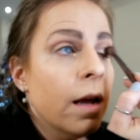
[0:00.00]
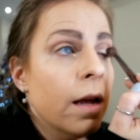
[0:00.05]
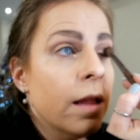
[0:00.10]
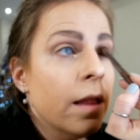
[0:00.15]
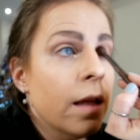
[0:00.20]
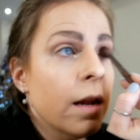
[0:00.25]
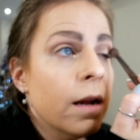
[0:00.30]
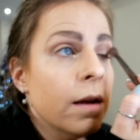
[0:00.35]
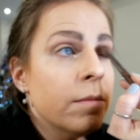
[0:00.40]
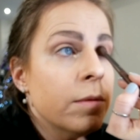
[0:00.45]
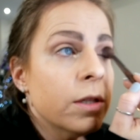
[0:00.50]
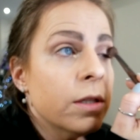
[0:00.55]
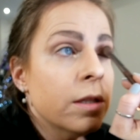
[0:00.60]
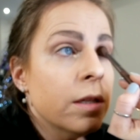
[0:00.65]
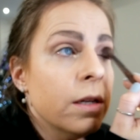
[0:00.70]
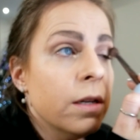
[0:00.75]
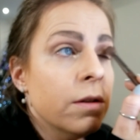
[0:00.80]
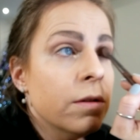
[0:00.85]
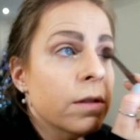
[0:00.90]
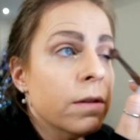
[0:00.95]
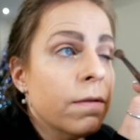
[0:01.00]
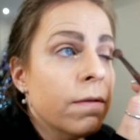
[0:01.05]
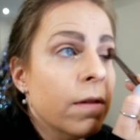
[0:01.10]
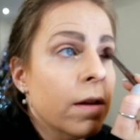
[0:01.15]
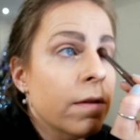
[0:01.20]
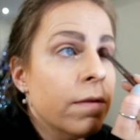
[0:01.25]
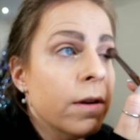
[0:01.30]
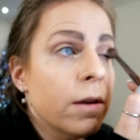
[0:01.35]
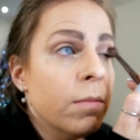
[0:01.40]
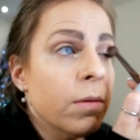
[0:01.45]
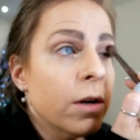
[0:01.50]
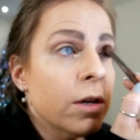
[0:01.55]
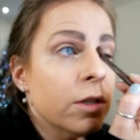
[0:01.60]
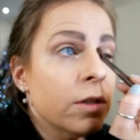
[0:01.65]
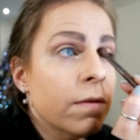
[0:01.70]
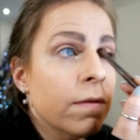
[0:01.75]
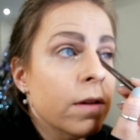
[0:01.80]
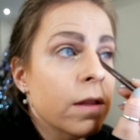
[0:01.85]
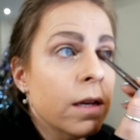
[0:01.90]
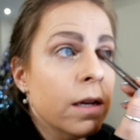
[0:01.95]
And then I'm just gonna use a fluffy brush
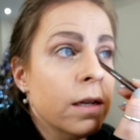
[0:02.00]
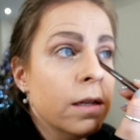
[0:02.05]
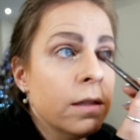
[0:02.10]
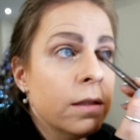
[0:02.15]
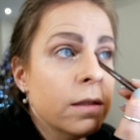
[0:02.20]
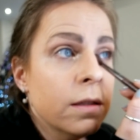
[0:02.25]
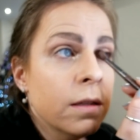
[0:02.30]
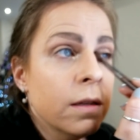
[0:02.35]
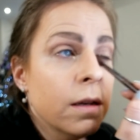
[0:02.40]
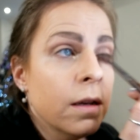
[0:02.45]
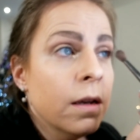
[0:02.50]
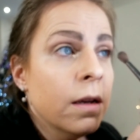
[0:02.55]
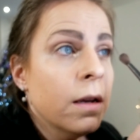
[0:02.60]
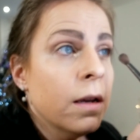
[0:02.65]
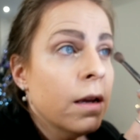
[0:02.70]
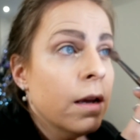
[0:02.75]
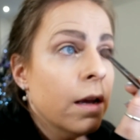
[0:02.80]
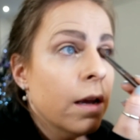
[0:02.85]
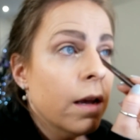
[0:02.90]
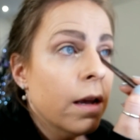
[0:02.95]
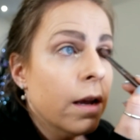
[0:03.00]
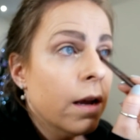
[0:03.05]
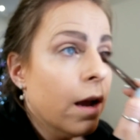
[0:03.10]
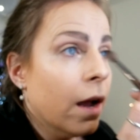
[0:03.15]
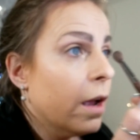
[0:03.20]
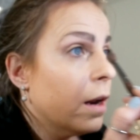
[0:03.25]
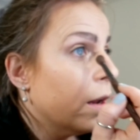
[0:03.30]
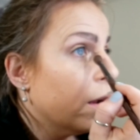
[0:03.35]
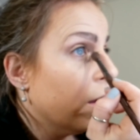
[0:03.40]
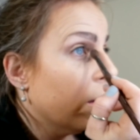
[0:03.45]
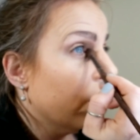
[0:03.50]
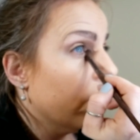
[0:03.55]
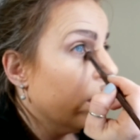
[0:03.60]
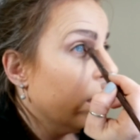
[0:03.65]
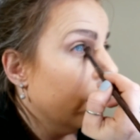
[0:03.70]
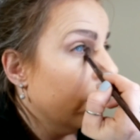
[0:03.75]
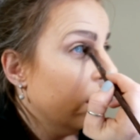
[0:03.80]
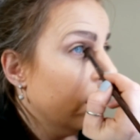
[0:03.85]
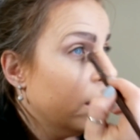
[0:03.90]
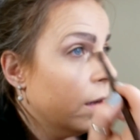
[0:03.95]
for this and kind of go
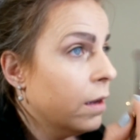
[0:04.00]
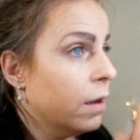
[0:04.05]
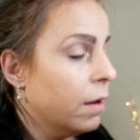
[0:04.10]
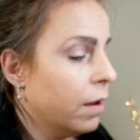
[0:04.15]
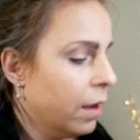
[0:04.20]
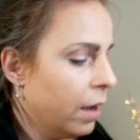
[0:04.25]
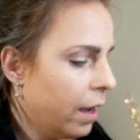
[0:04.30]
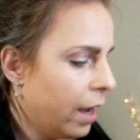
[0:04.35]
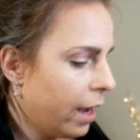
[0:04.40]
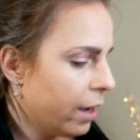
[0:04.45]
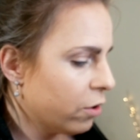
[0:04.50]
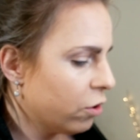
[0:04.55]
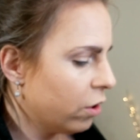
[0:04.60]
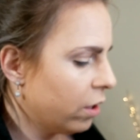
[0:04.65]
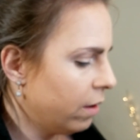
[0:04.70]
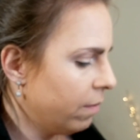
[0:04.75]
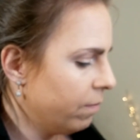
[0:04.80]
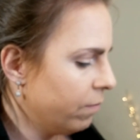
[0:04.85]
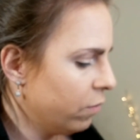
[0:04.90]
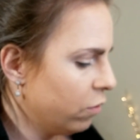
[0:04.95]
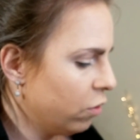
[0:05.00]
in. Actually,